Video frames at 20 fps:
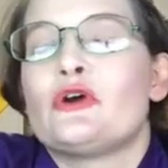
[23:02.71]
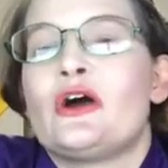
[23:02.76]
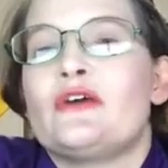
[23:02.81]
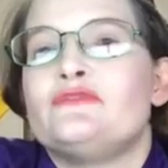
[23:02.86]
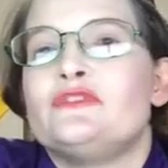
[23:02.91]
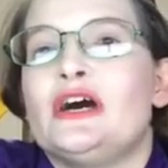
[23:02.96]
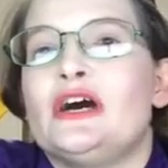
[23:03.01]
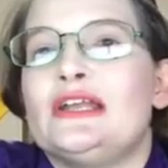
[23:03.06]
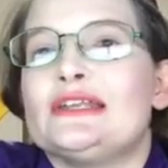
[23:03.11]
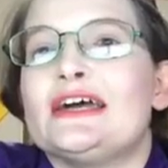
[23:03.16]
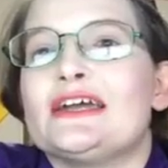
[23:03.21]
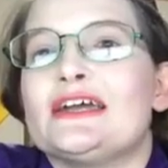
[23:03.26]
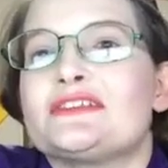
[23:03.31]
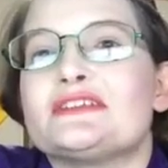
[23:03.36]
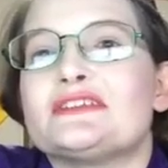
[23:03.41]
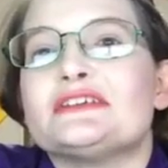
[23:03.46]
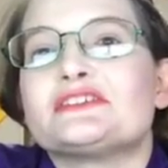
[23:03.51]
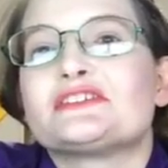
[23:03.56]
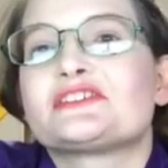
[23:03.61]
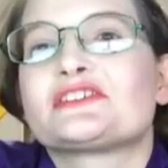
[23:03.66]
I've done like
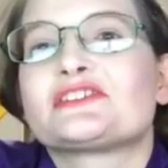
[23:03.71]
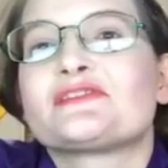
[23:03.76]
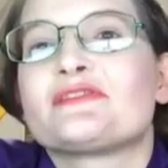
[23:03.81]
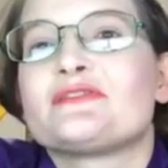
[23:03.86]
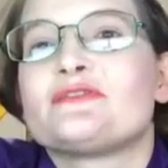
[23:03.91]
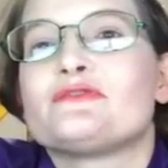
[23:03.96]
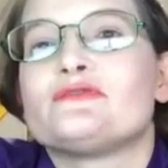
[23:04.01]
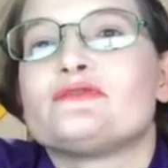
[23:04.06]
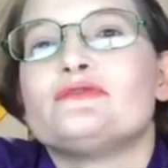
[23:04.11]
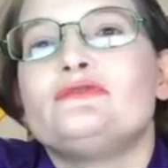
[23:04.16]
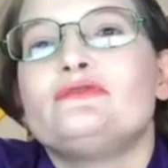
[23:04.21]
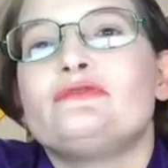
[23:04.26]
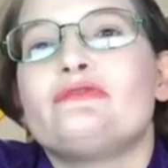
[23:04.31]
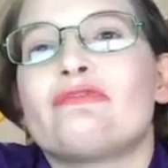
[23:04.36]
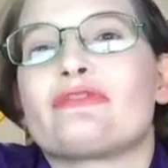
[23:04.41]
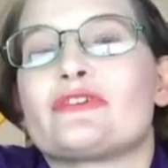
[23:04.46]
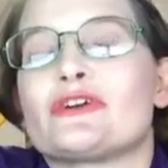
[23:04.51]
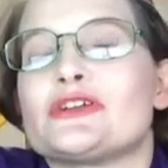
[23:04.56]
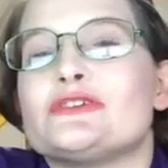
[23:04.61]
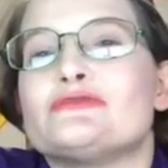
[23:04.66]
this
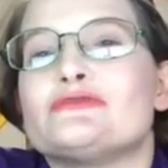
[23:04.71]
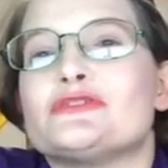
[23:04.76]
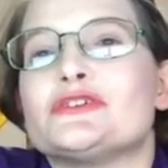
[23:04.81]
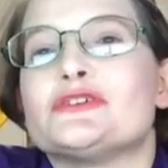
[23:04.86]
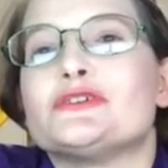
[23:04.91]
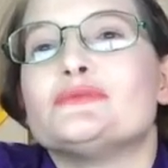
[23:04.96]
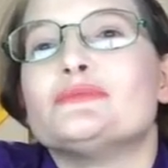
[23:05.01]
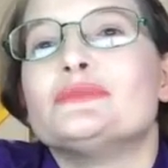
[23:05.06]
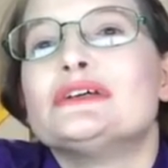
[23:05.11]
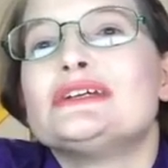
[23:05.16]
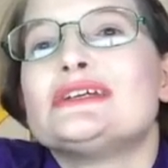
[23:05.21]
for YouTube.